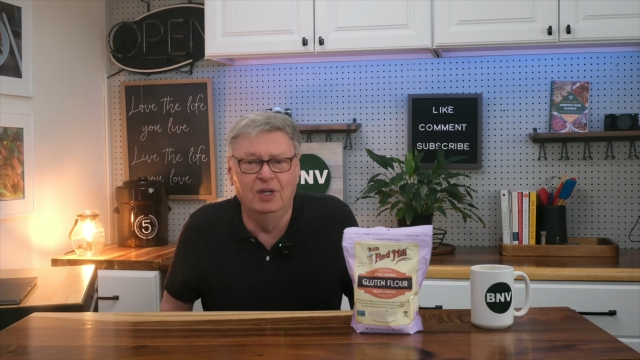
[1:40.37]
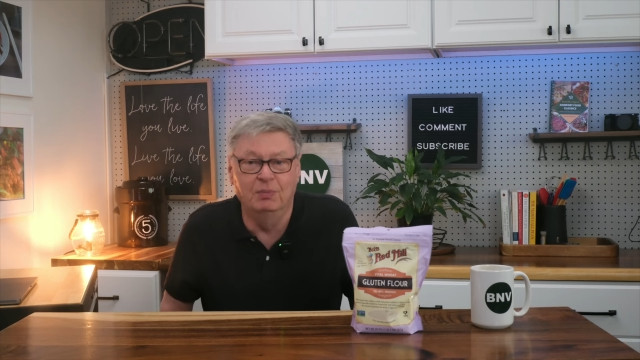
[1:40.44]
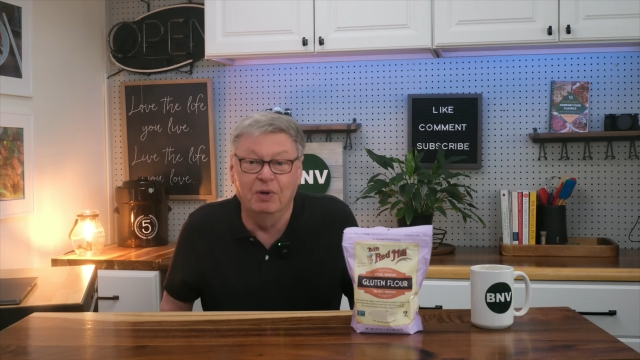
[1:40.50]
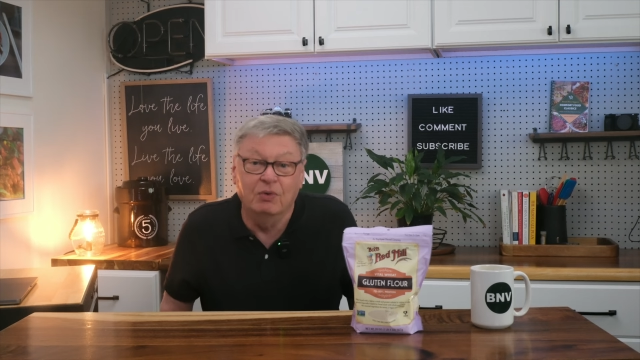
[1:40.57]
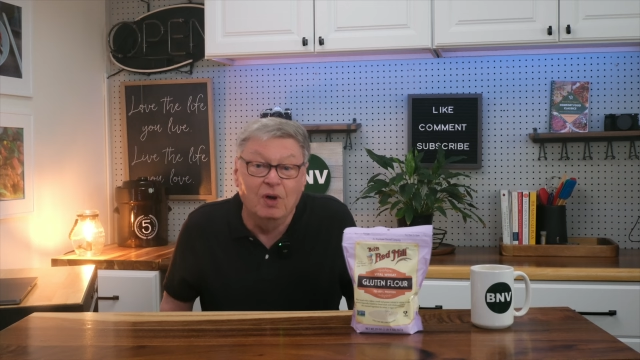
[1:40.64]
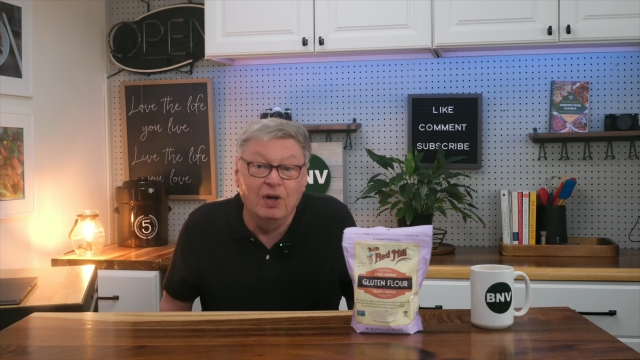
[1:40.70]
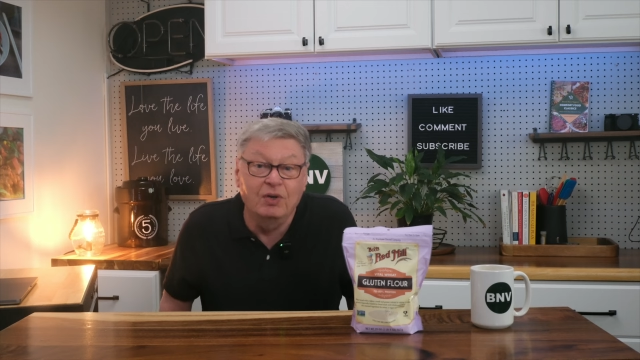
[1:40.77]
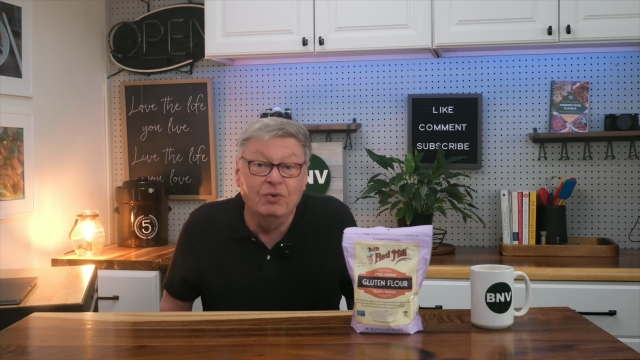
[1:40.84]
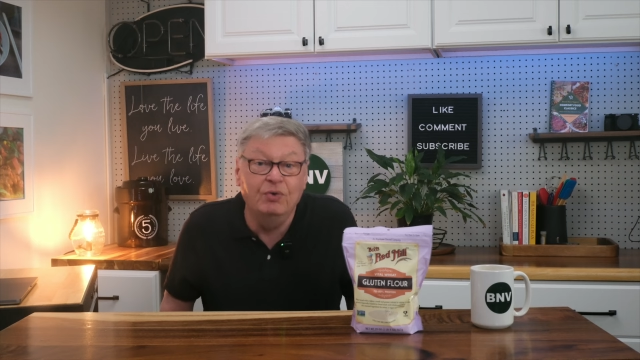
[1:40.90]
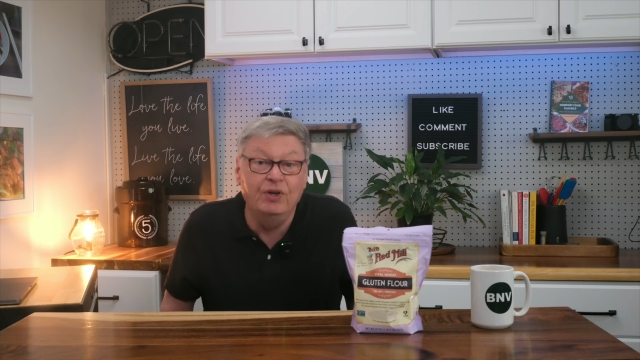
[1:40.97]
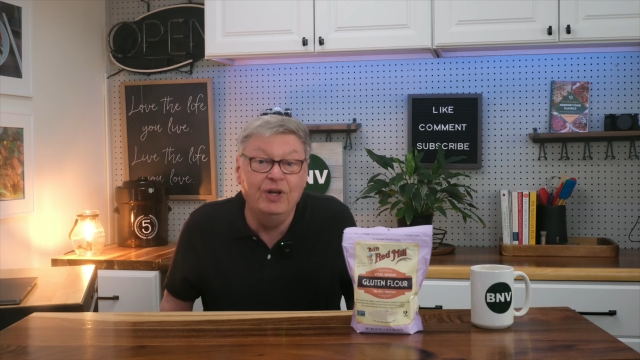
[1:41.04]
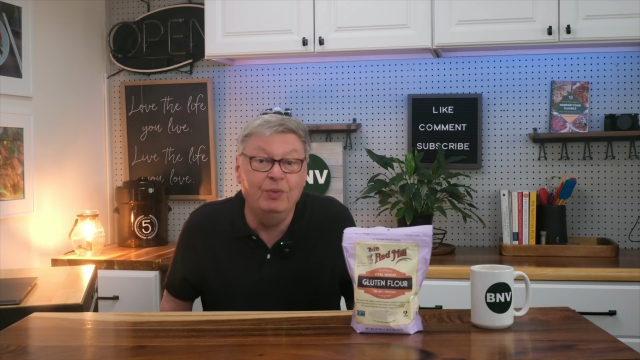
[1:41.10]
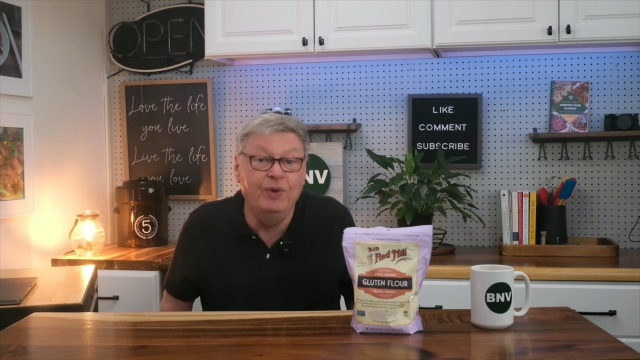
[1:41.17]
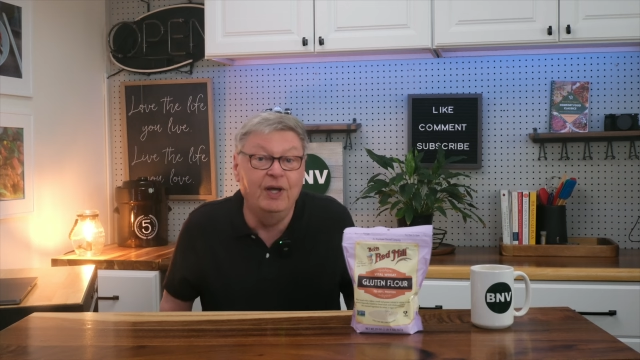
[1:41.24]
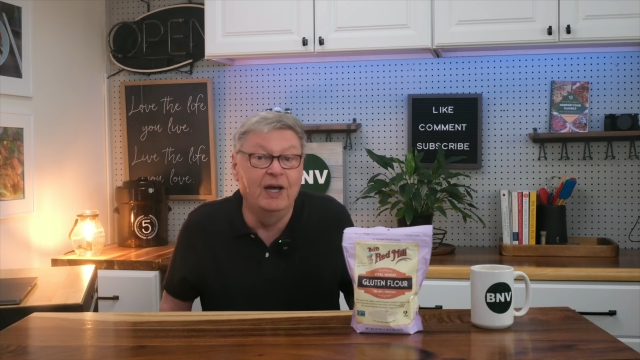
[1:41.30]
But
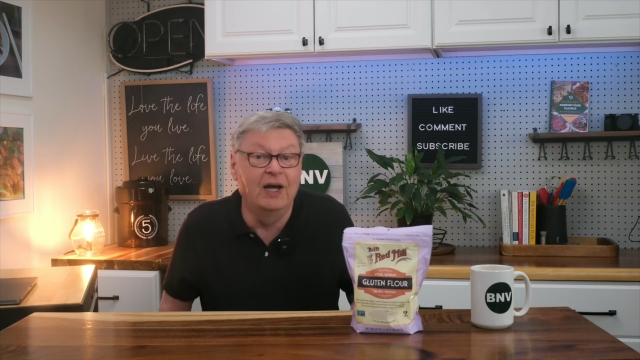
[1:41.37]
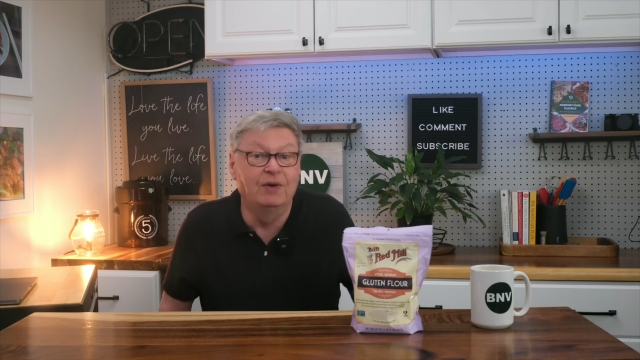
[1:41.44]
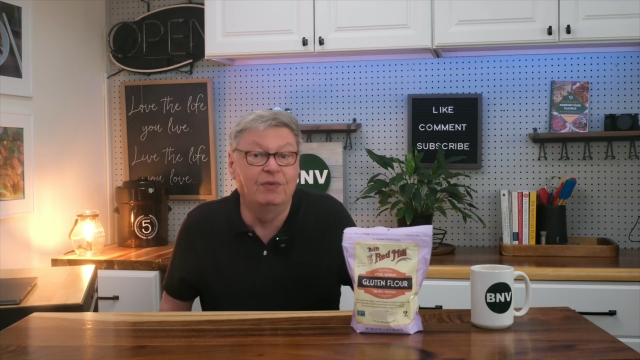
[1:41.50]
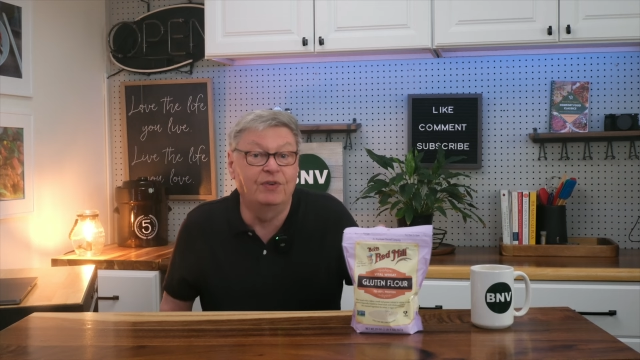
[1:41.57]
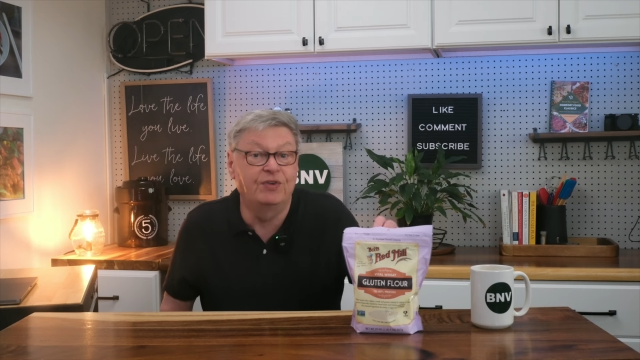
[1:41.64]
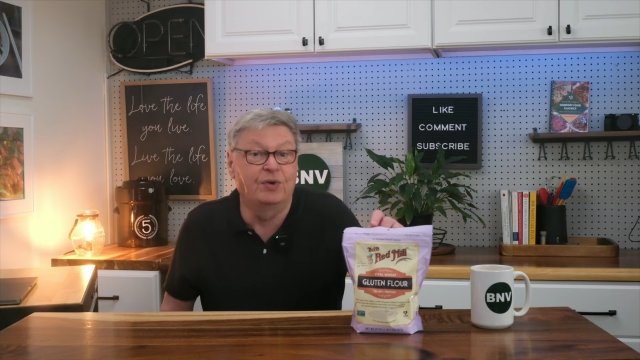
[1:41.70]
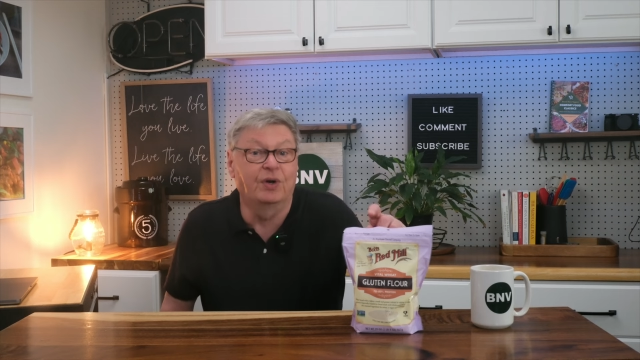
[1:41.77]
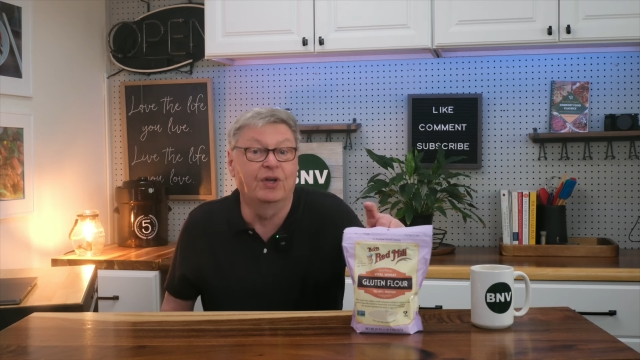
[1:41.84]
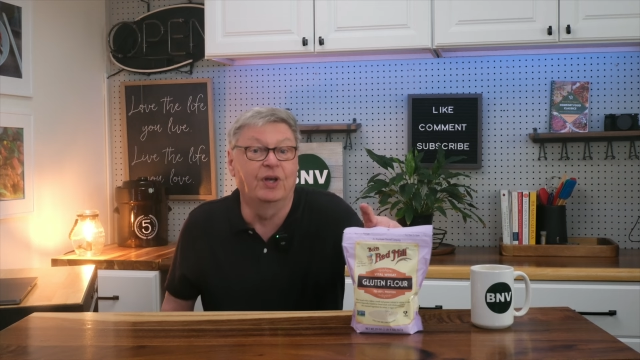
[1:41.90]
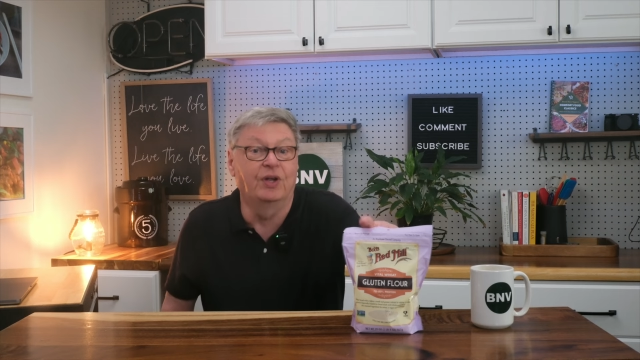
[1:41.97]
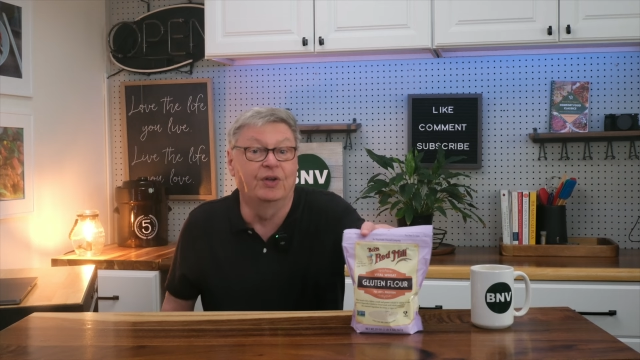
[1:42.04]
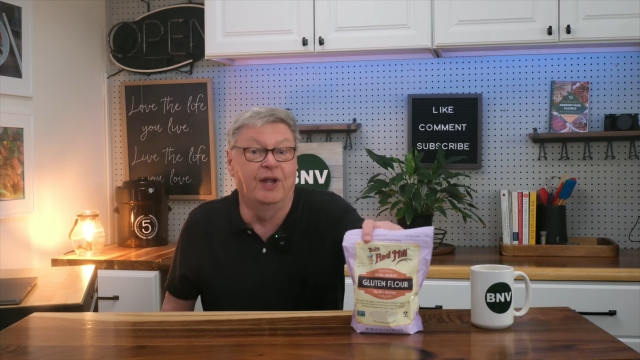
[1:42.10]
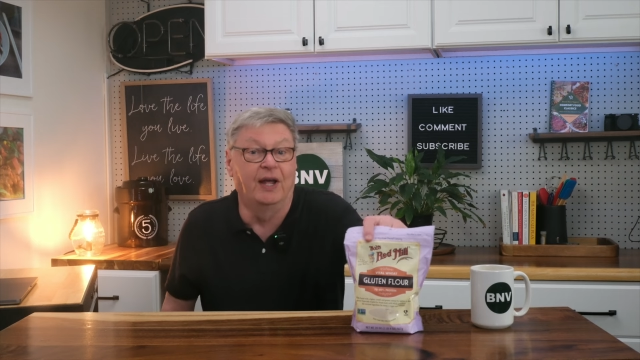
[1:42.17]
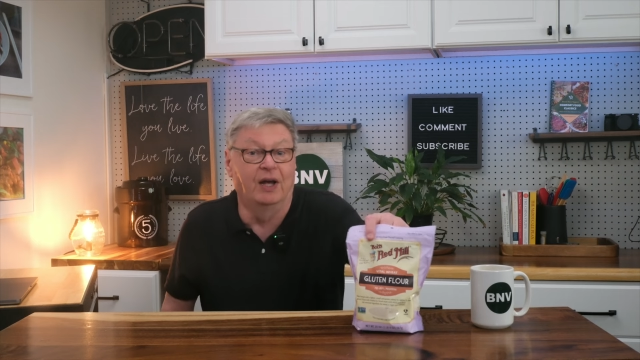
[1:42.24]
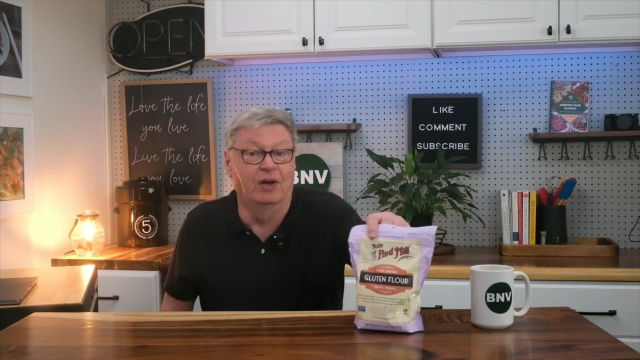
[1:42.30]
luckily, we have a shortcut
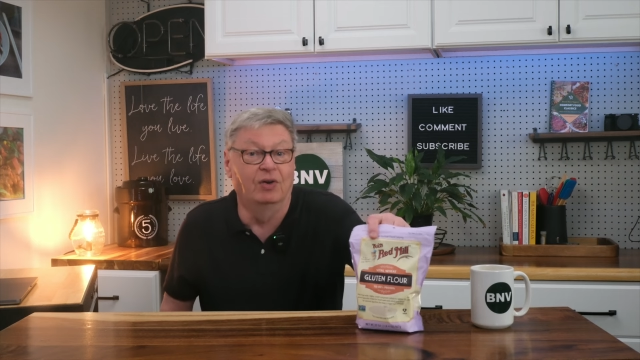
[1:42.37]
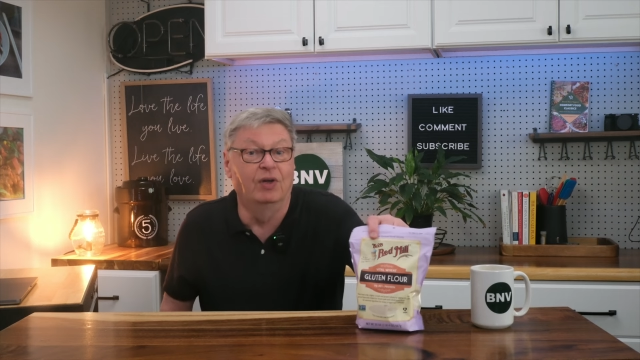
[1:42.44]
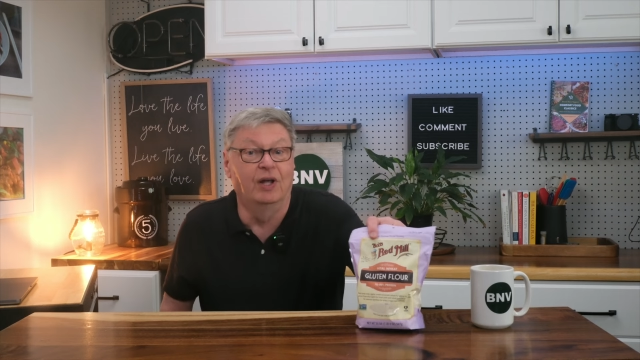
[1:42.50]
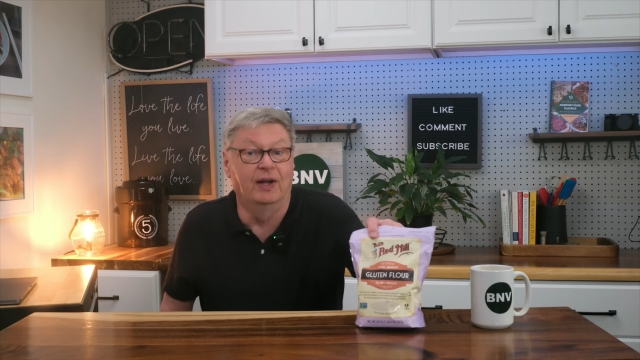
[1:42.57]
now,